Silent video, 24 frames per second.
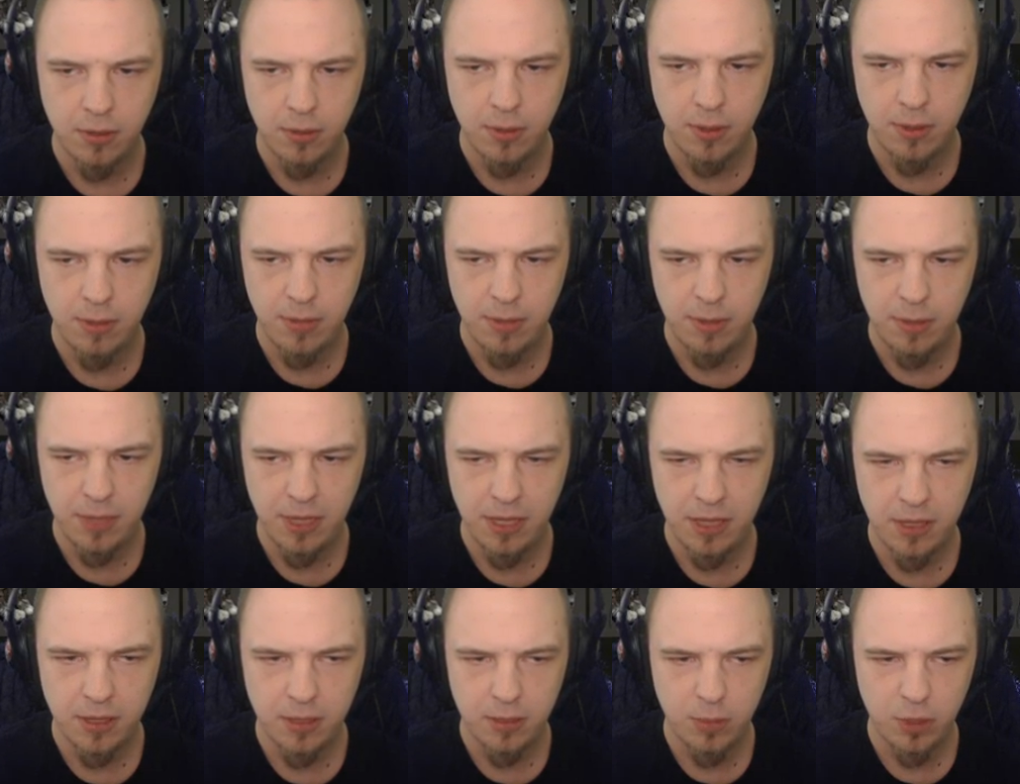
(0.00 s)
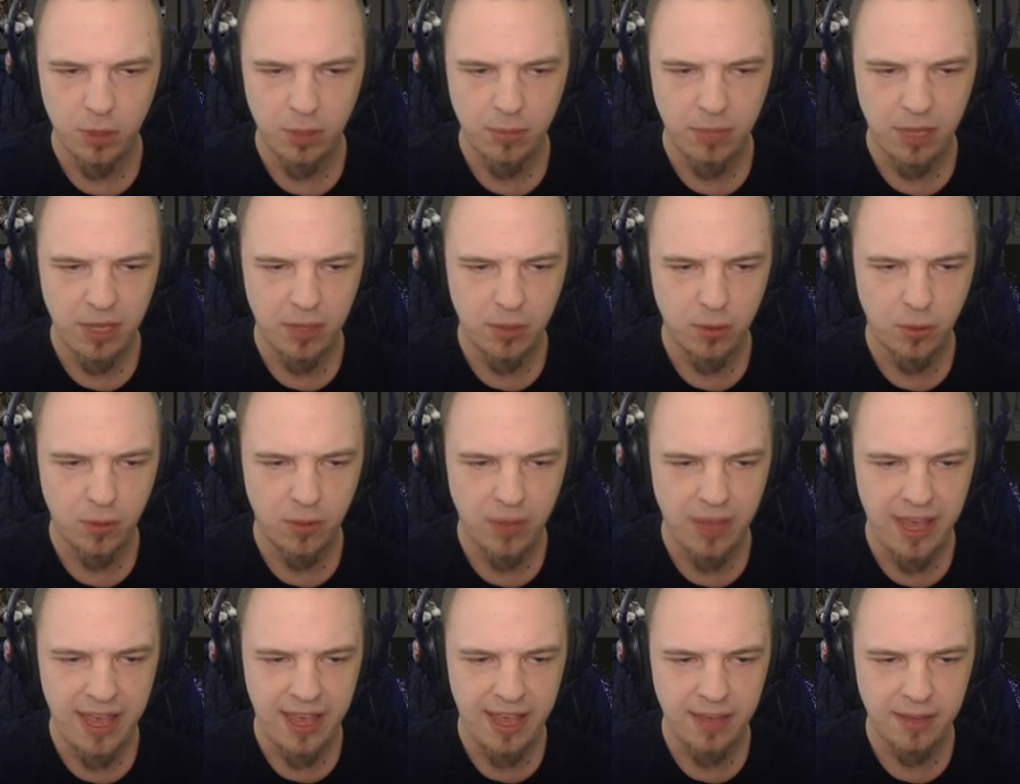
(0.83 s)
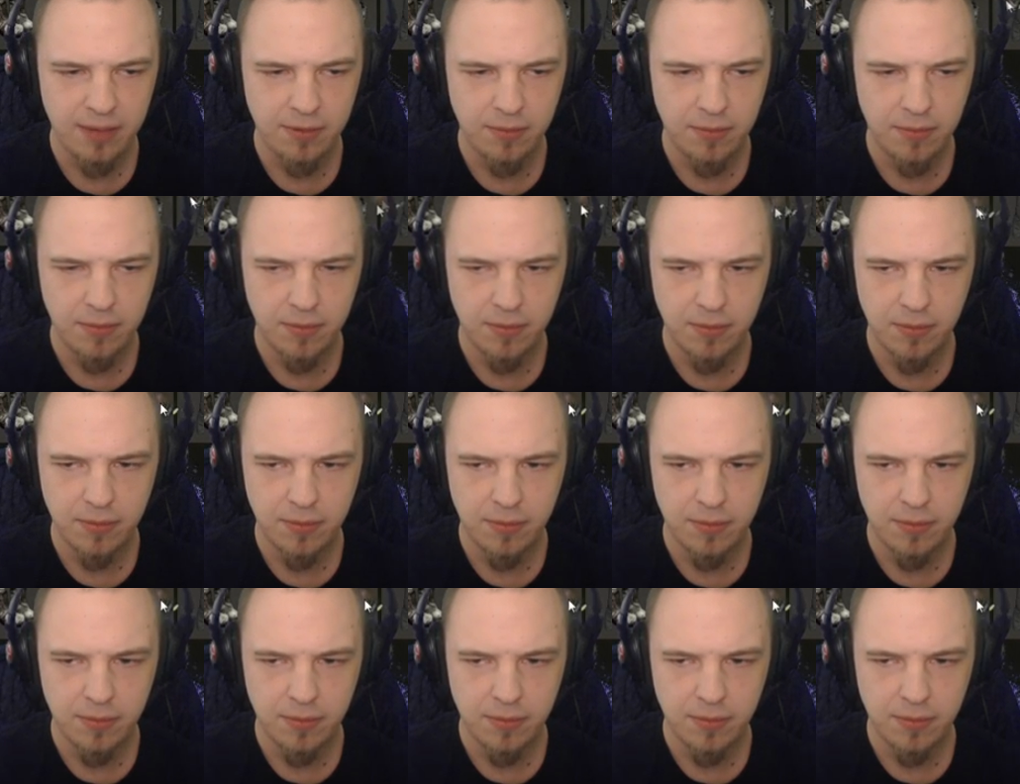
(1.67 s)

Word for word: Oh, and maybe I could bring my cool hat.